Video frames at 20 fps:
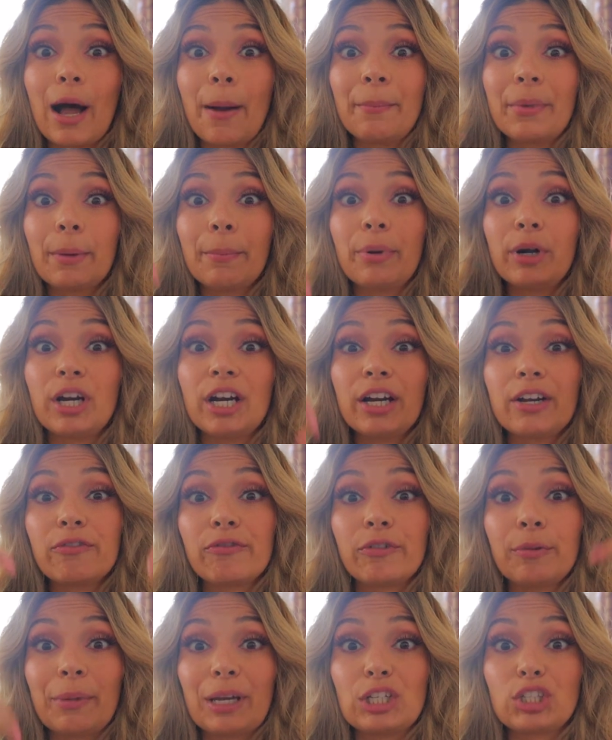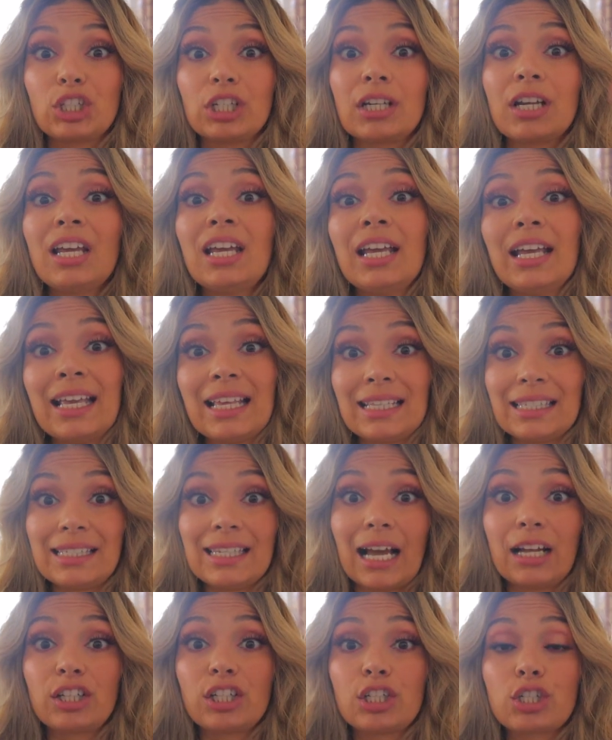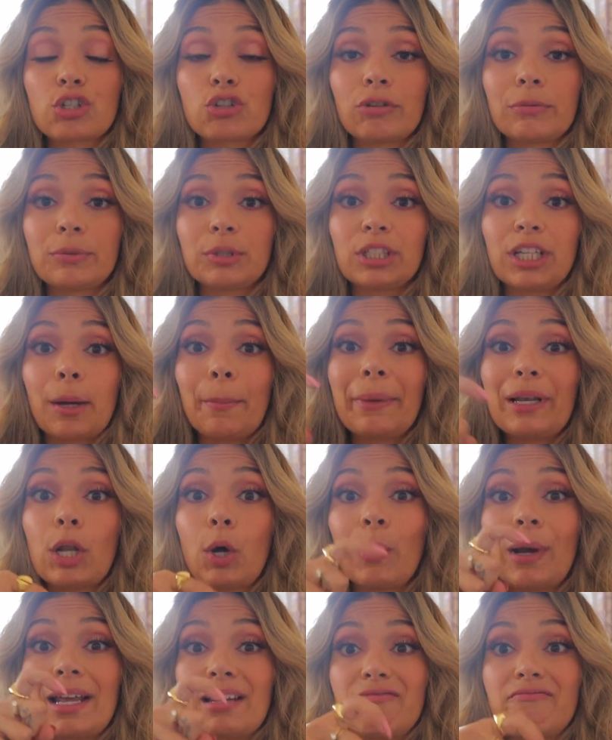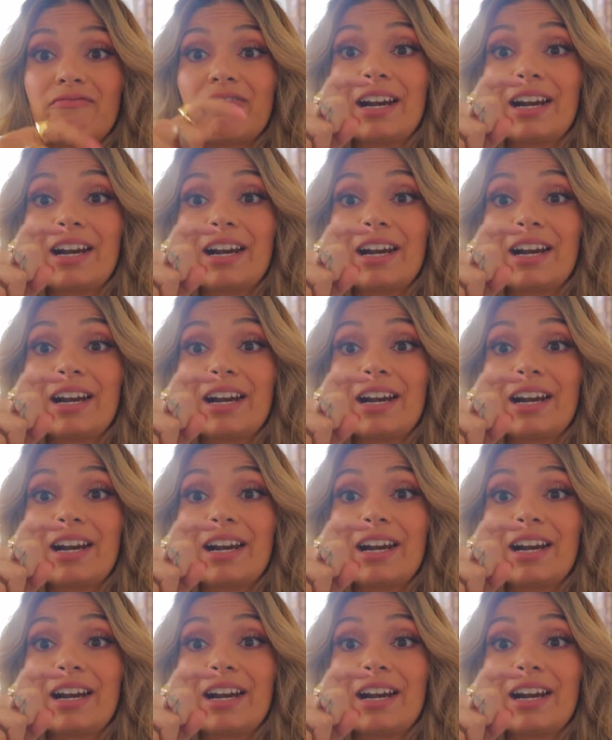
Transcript: I'm gonna put her information down in the description down below and